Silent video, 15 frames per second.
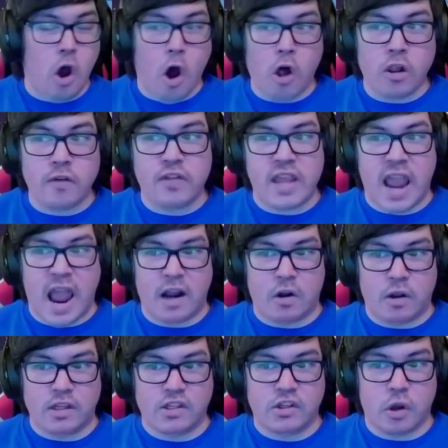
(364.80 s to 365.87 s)
all of the
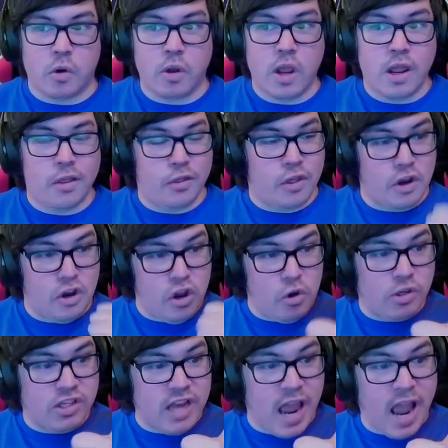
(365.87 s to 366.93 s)
add-ons. So the new
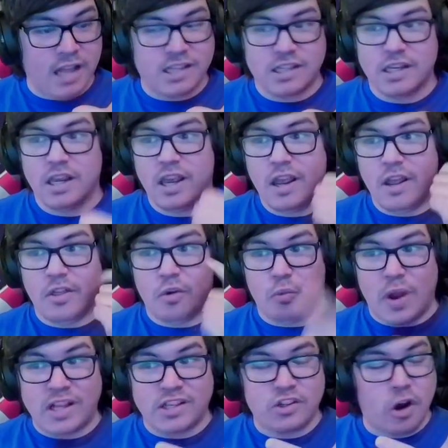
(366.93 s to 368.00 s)
stats, the
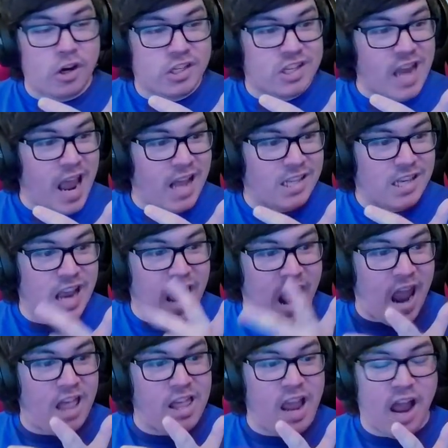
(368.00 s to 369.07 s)
red star stats,
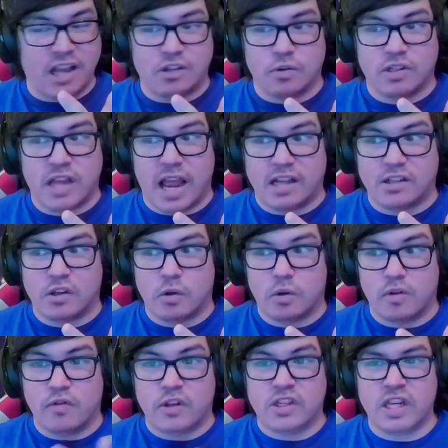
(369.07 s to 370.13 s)
and the ISO stats. So
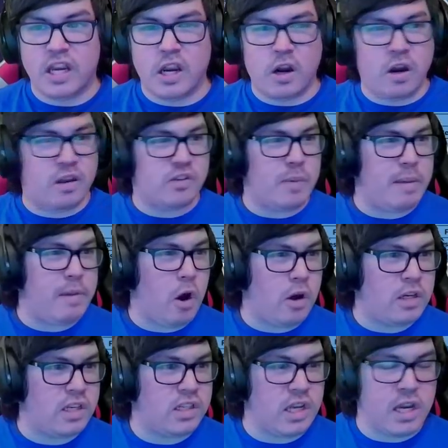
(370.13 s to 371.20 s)
if you see here, it's maybe hard
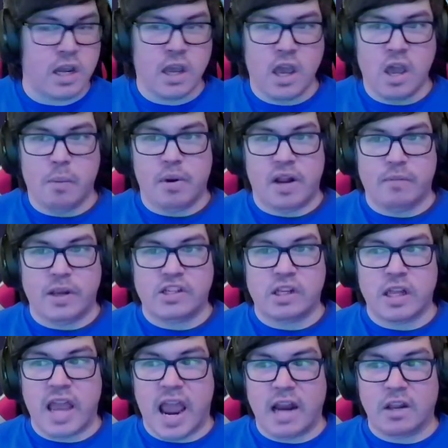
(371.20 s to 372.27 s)
to see, but I
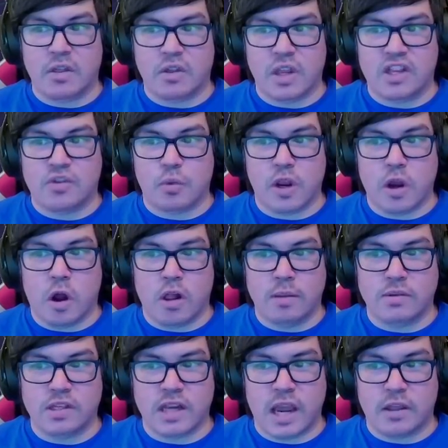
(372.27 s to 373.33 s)
basically added these three
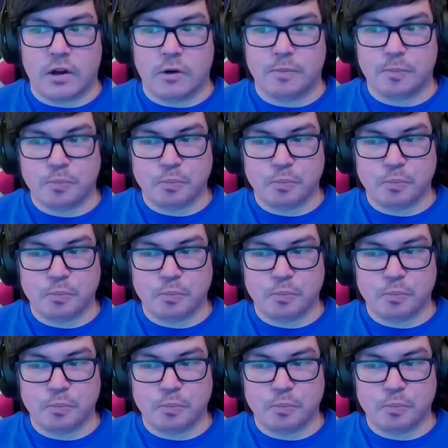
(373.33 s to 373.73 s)
columns together